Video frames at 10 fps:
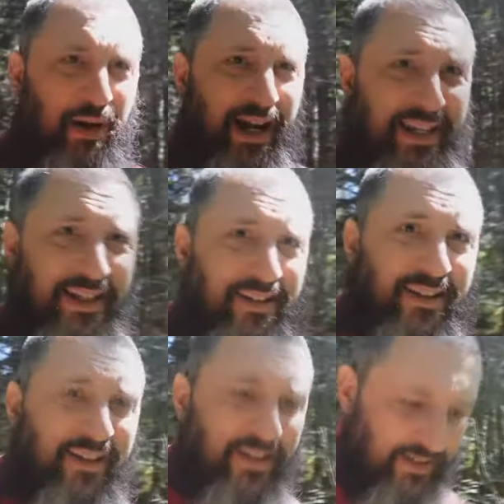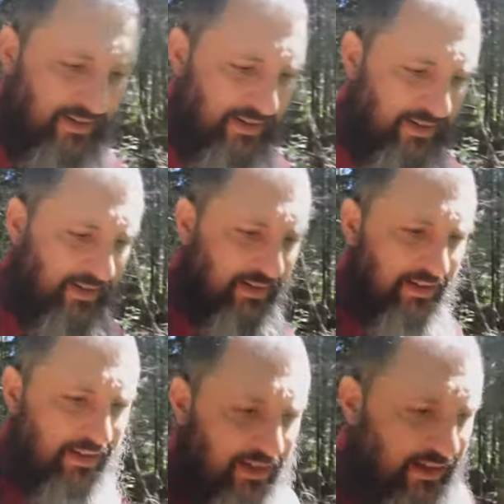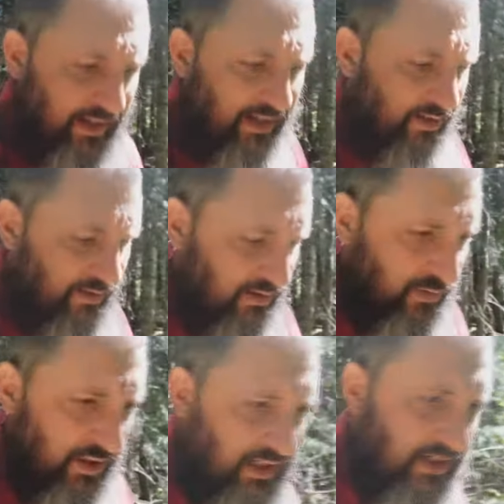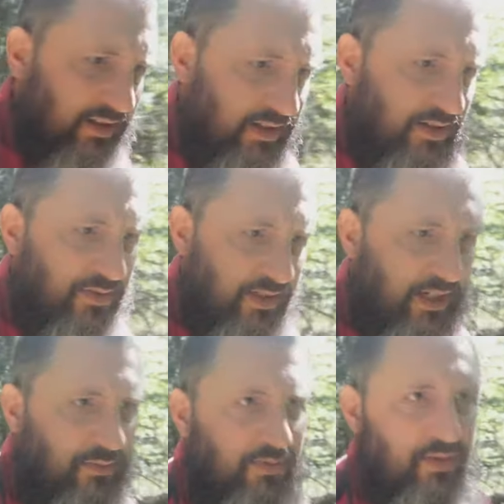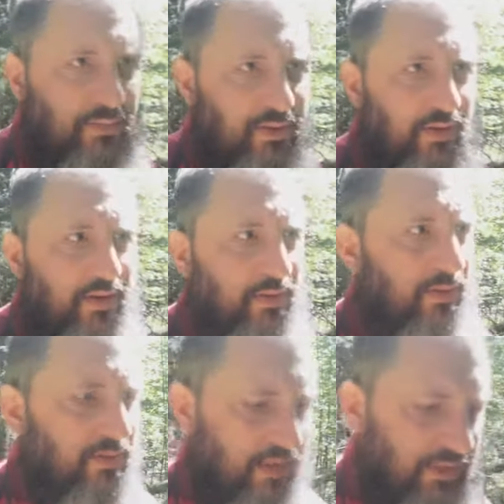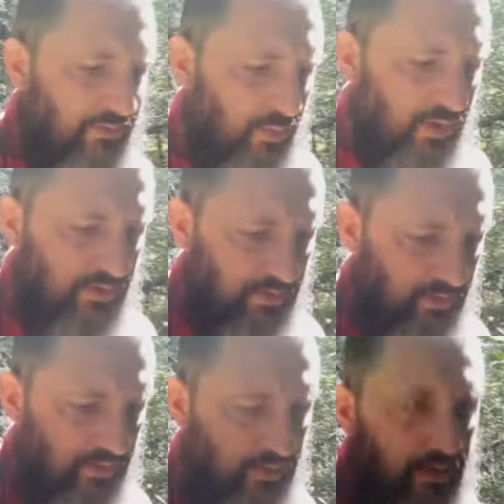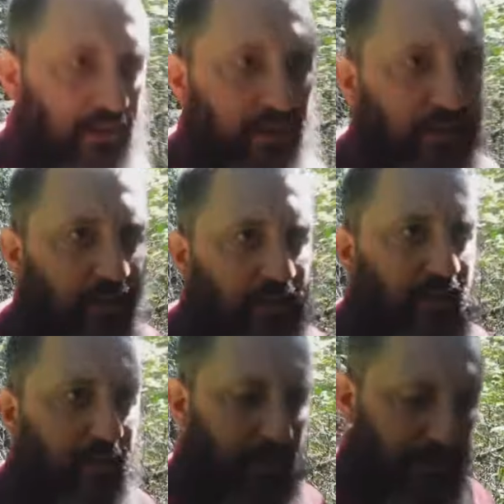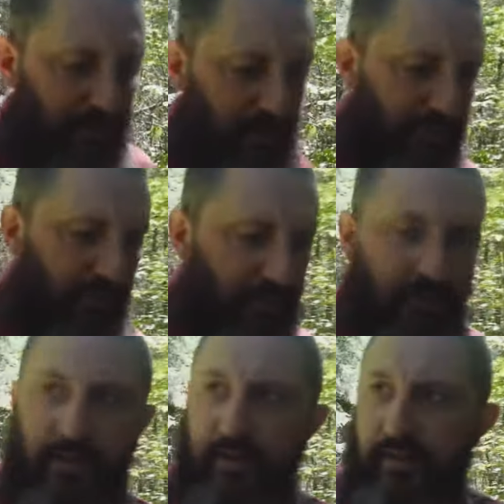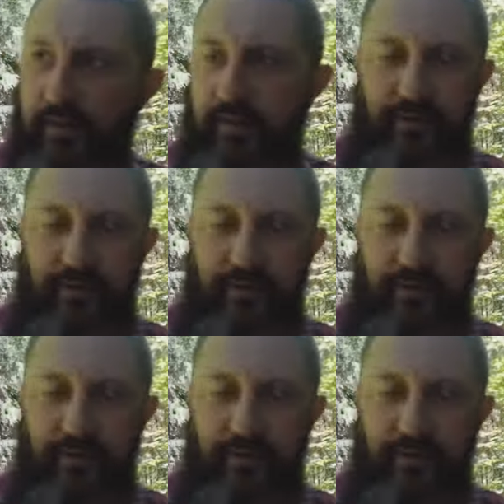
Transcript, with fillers: Biden? And uh, look what he did to the country. Yeah, well, Trump's going to do it even worse coming up into the future here.